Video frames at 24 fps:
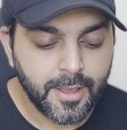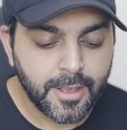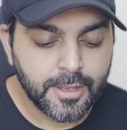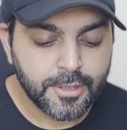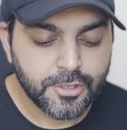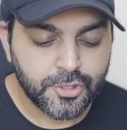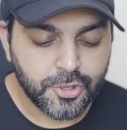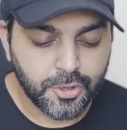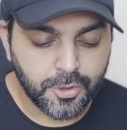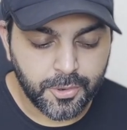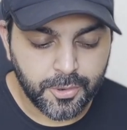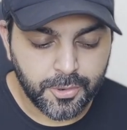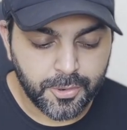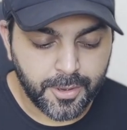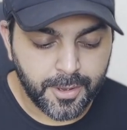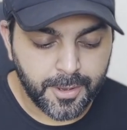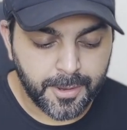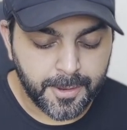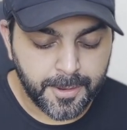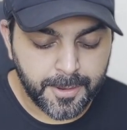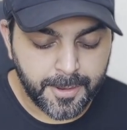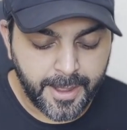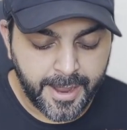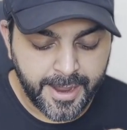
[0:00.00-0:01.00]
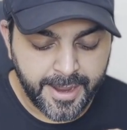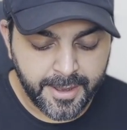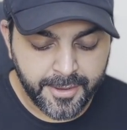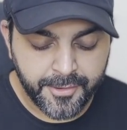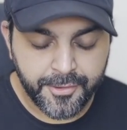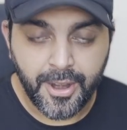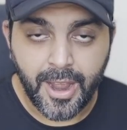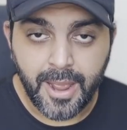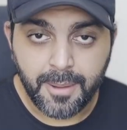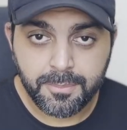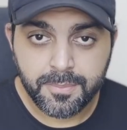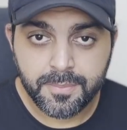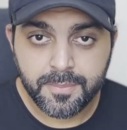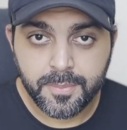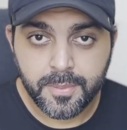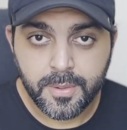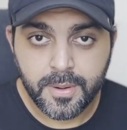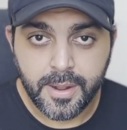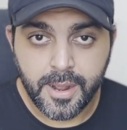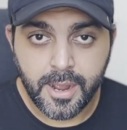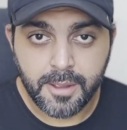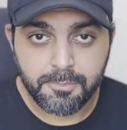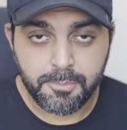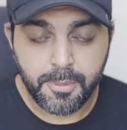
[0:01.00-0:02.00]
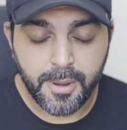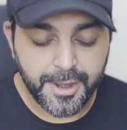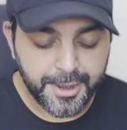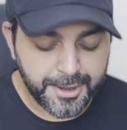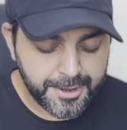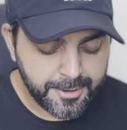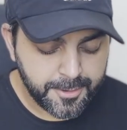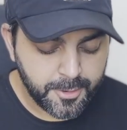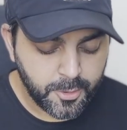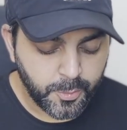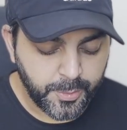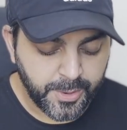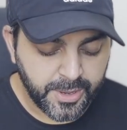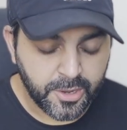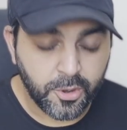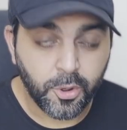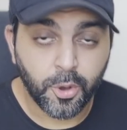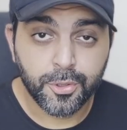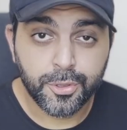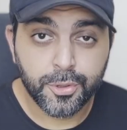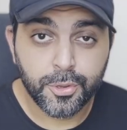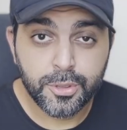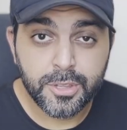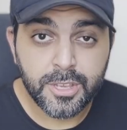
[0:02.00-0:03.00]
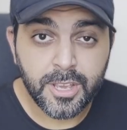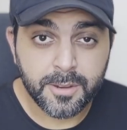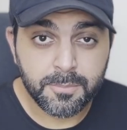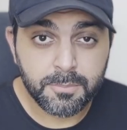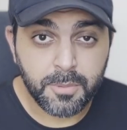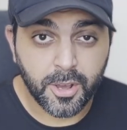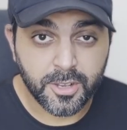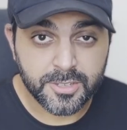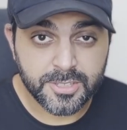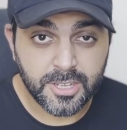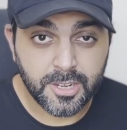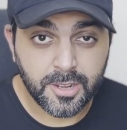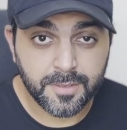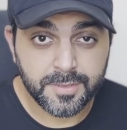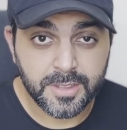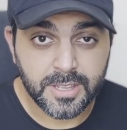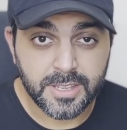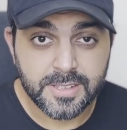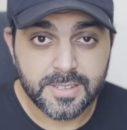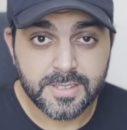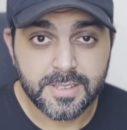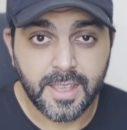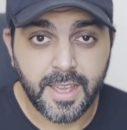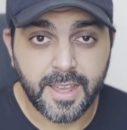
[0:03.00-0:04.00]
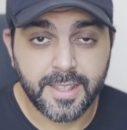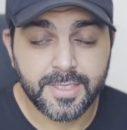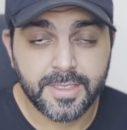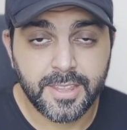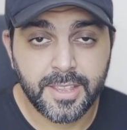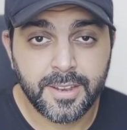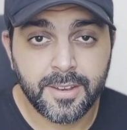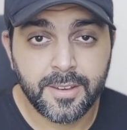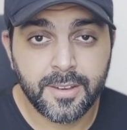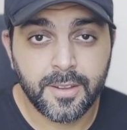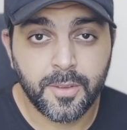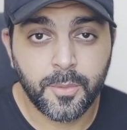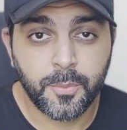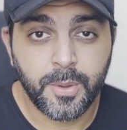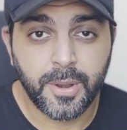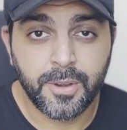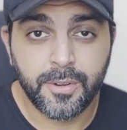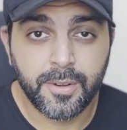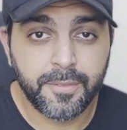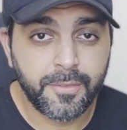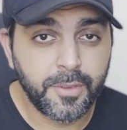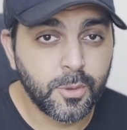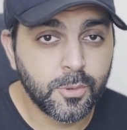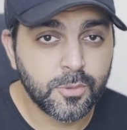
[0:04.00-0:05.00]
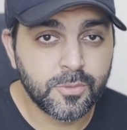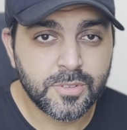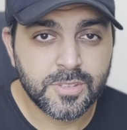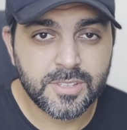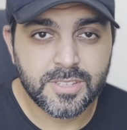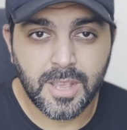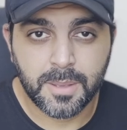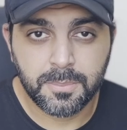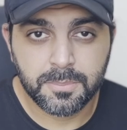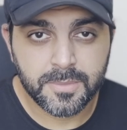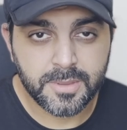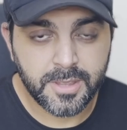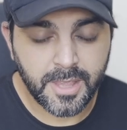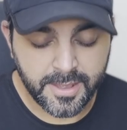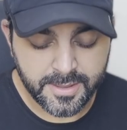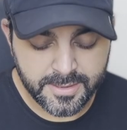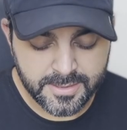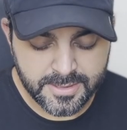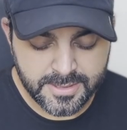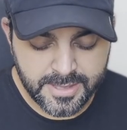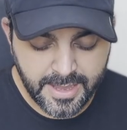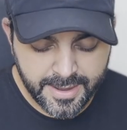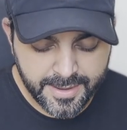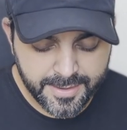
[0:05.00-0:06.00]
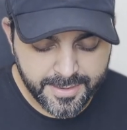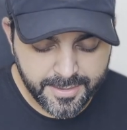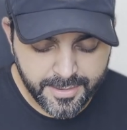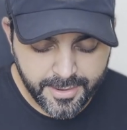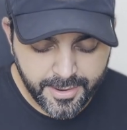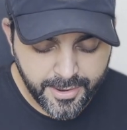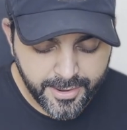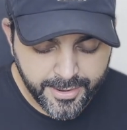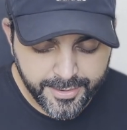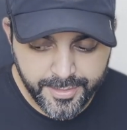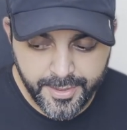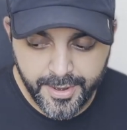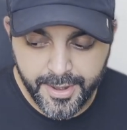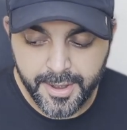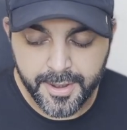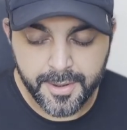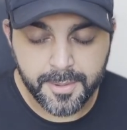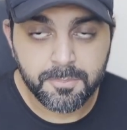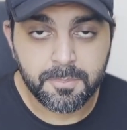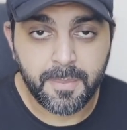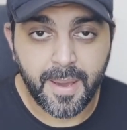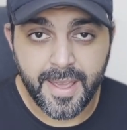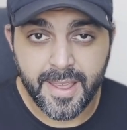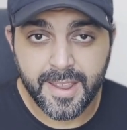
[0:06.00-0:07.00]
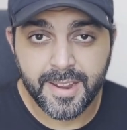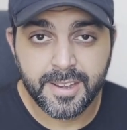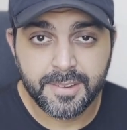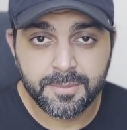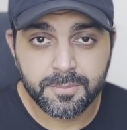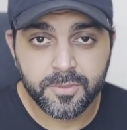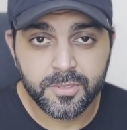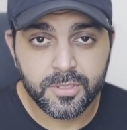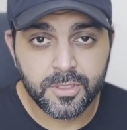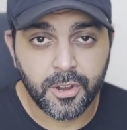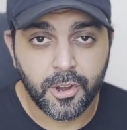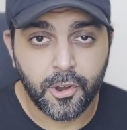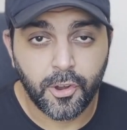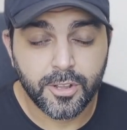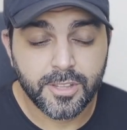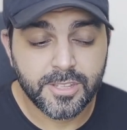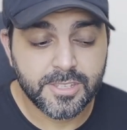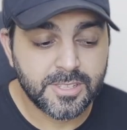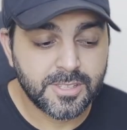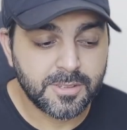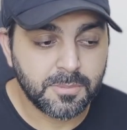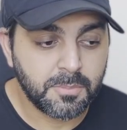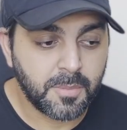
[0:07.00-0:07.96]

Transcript: So I grabbed a pair. We'll go through the unboxing of these and then we'll review some things that are there, my thoughts.